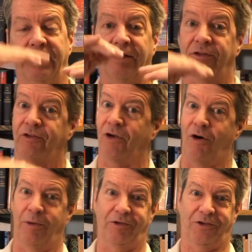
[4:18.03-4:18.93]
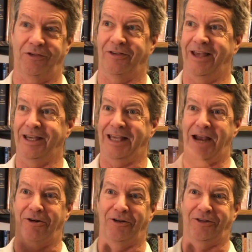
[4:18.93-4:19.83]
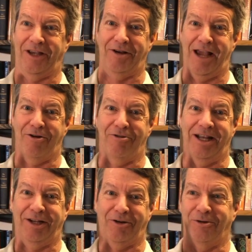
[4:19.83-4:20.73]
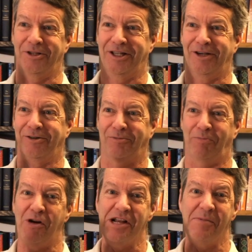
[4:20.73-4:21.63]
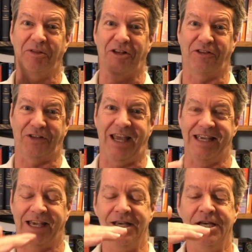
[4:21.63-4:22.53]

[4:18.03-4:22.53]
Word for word: Now, this almost is like heretical, you know, burn him at the stake.